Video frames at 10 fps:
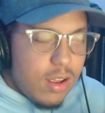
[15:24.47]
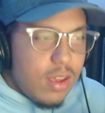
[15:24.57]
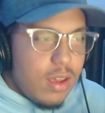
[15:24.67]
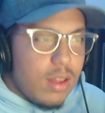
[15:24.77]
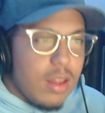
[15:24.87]

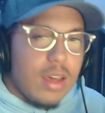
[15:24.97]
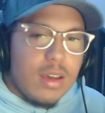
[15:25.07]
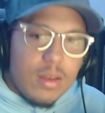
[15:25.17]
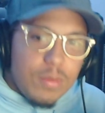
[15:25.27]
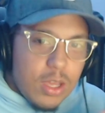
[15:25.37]
Like,
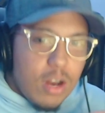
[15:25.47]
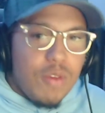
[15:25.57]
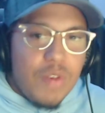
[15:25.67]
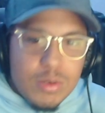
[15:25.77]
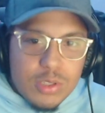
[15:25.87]

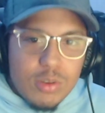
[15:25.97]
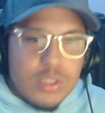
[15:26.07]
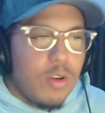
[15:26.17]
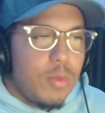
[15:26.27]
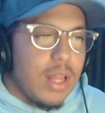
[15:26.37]
if I was Lois, I
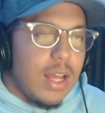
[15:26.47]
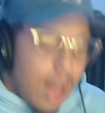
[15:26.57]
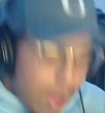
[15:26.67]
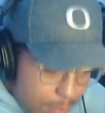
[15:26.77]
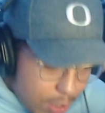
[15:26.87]
would have been like,
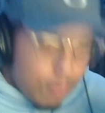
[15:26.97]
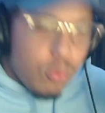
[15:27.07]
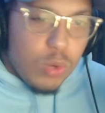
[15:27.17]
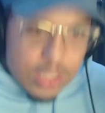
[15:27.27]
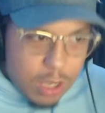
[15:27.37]
nah, bro,
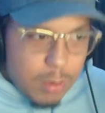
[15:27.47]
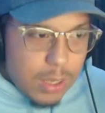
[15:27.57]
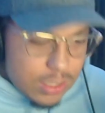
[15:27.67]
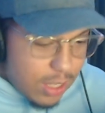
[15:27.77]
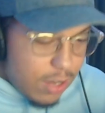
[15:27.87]
we can talk about
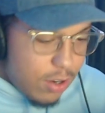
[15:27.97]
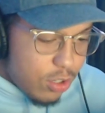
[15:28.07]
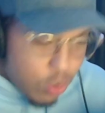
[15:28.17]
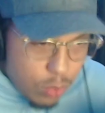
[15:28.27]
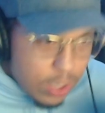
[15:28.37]
this later.
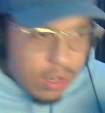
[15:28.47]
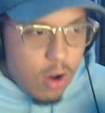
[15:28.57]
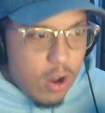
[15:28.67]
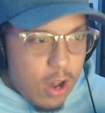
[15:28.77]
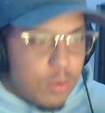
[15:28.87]
You need to go
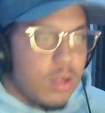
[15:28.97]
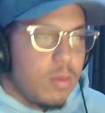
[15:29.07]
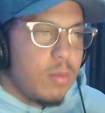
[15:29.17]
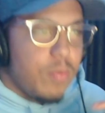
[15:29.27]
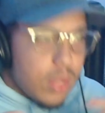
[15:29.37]
help them.